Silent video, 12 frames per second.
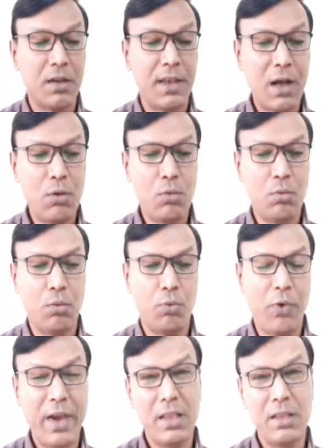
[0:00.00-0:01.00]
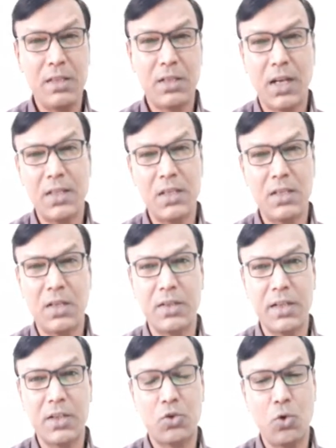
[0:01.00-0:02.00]
Now why these
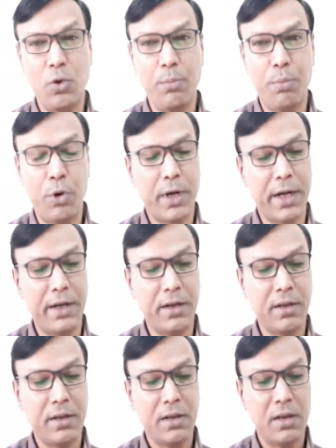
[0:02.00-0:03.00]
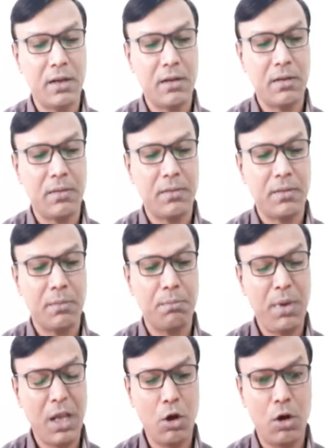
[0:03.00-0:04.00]
transistors are so important?
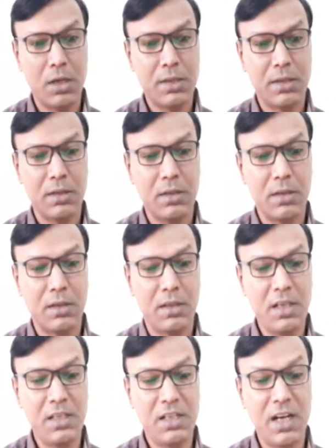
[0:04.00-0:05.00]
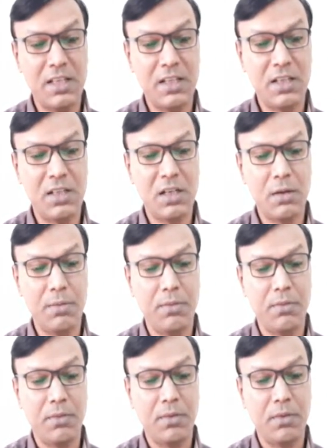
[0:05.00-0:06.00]
Because this transistor
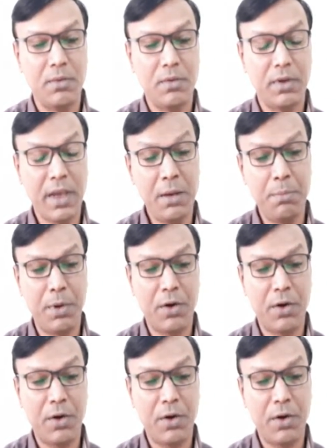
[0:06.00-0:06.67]
can